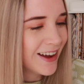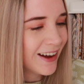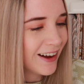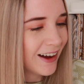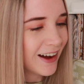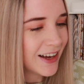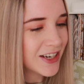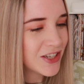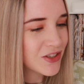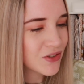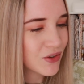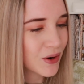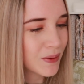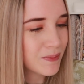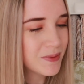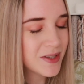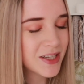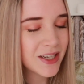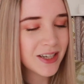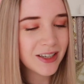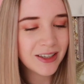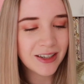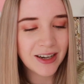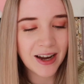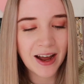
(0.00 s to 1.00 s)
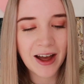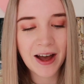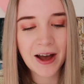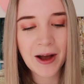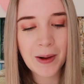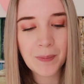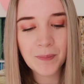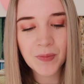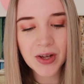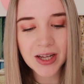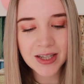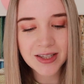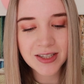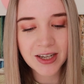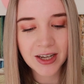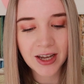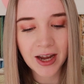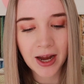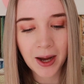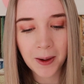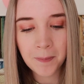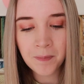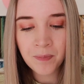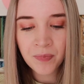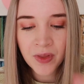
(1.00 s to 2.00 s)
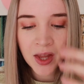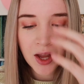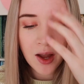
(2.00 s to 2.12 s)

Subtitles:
I dropped it, but that's okay.